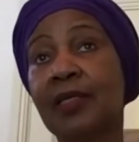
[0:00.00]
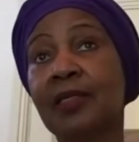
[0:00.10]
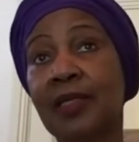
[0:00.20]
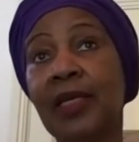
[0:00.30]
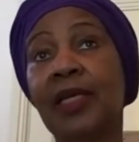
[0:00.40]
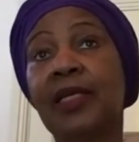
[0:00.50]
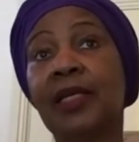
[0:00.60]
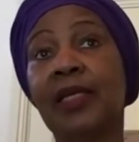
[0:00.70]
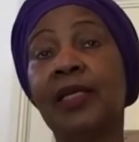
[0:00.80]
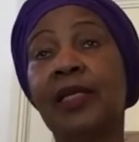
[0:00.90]

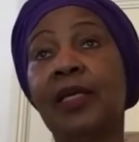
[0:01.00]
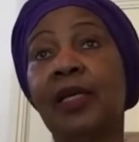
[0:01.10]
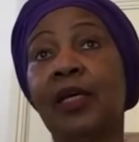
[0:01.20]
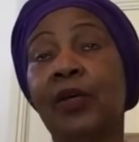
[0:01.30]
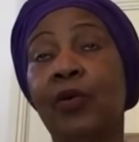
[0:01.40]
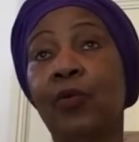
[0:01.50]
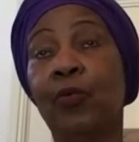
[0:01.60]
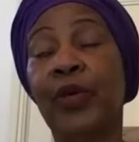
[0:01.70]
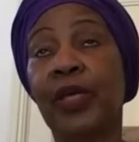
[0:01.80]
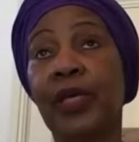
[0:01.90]
Secondly,
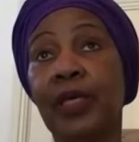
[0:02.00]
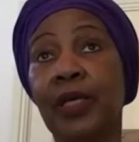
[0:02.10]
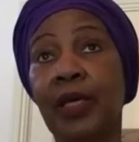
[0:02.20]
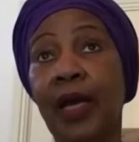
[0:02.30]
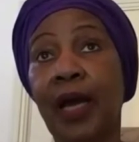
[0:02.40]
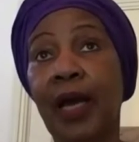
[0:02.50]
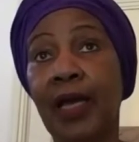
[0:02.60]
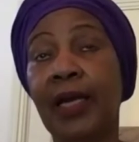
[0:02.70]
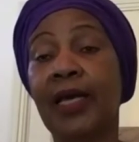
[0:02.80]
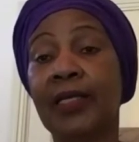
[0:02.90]
we
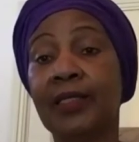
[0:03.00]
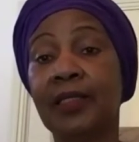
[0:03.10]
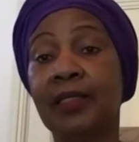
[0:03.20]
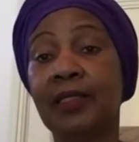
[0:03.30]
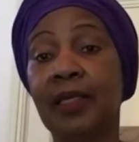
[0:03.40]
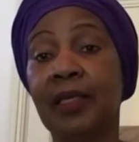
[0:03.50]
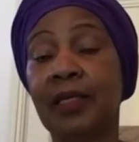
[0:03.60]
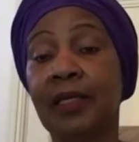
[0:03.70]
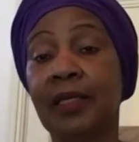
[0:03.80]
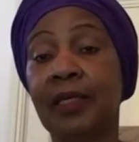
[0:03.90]
highlight
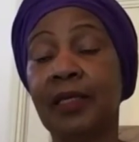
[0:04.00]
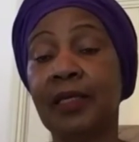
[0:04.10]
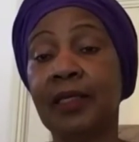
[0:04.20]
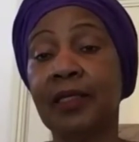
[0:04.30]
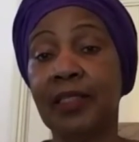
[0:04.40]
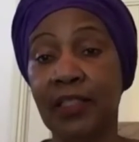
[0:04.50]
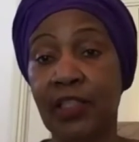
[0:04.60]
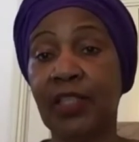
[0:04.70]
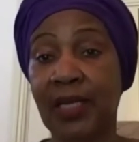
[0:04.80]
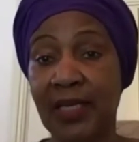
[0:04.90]
uh,
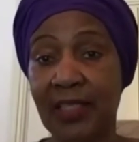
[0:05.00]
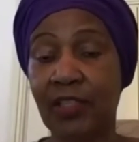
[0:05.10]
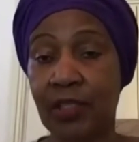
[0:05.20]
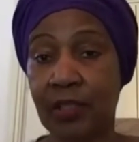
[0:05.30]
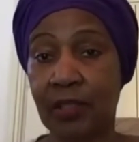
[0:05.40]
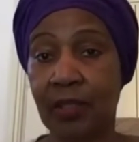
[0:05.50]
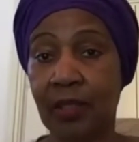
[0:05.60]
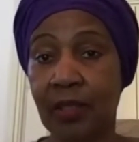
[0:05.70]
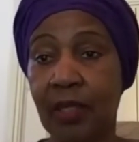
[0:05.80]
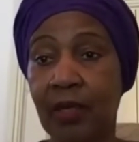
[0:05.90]
digital literacy
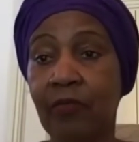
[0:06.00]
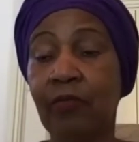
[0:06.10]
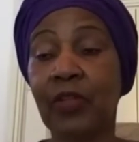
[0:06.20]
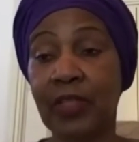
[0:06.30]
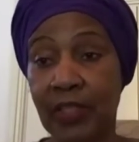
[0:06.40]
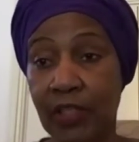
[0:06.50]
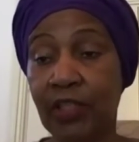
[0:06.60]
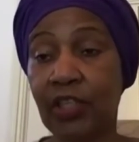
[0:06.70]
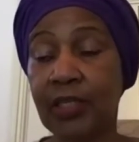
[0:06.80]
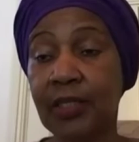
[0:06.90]
for the
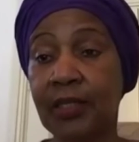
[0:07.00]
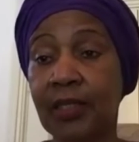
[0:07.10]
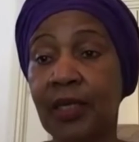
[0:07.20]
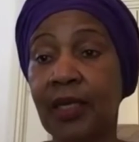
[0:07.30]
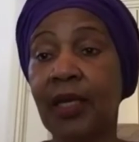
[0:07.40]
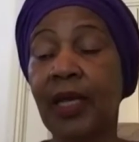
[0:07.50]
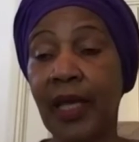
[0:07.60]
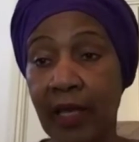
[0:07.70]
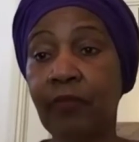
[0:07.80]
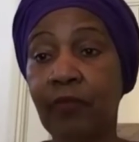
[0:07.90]
teachers
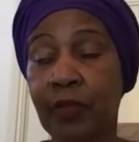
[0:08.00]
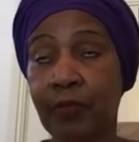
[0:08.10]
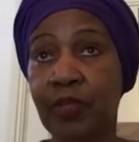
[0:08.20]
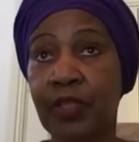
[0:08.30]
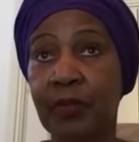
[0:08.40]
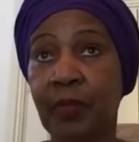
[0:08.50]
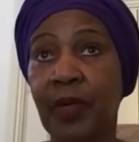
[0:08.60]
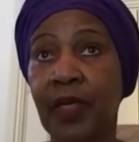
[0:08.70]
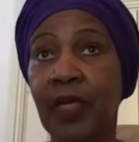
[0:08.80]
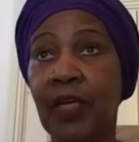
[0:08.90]
and for the
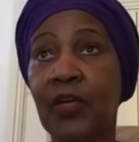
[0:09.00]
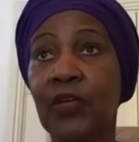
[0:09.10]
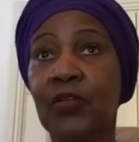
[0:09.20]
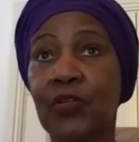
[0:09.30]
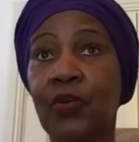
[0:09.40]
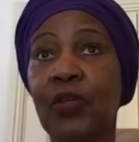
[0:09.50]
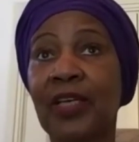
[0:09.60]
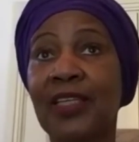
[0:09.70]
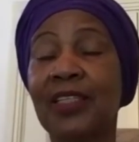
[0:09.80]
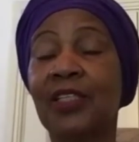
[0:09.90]
principal so
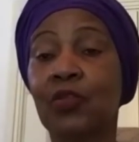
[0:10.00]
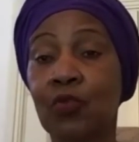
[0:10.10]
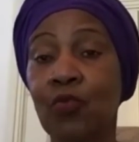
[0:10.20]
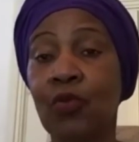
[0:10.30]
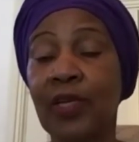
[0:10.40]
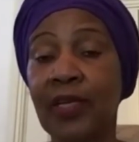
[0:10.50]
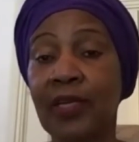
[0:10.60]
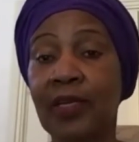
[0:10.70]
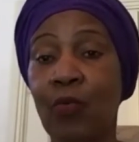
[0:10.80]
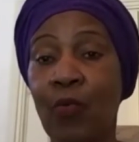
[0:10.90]
that the school
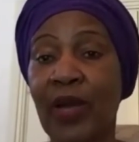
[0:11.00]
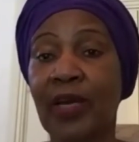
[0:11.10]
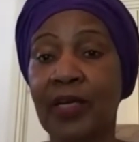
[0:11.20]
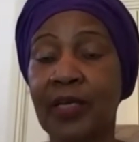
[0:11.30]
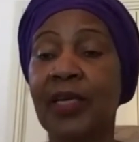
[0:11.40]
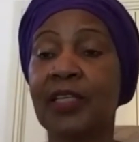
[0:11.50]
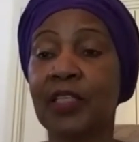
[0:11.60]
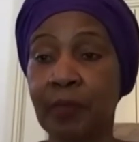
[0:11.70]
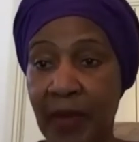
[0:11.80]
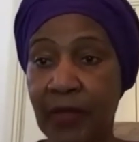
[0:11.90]
work in a
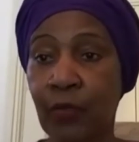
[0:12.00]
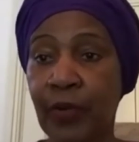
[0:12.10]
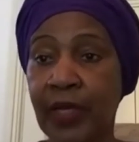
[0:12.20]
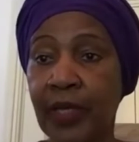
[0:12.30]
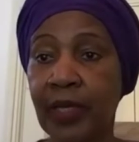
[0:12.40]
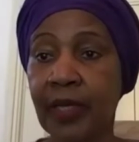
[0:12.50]
smart way